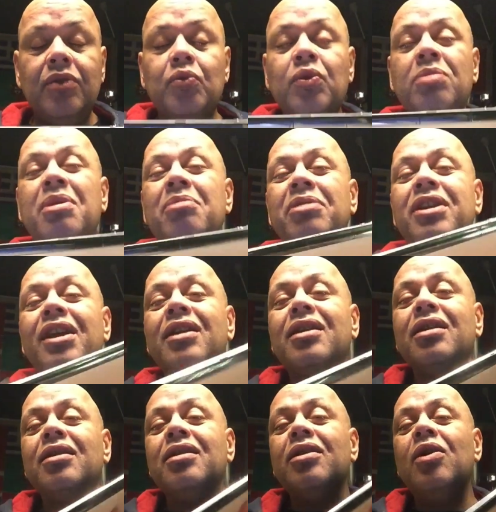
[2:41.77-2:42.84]
Remember that
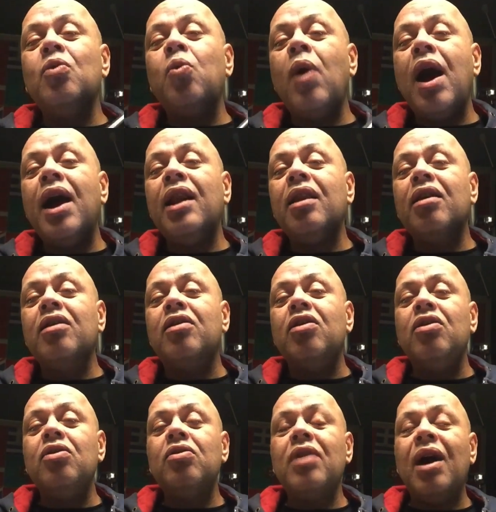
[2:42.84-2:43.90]
a while
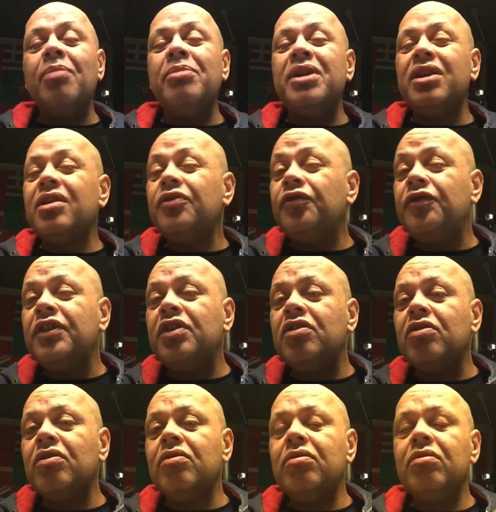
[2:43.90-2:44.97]
ago I made a
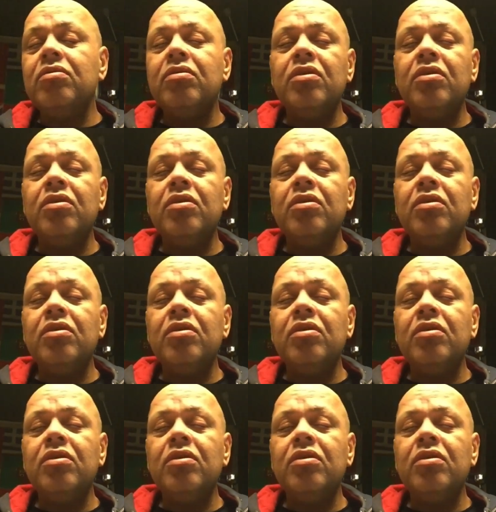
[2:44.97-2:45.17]
video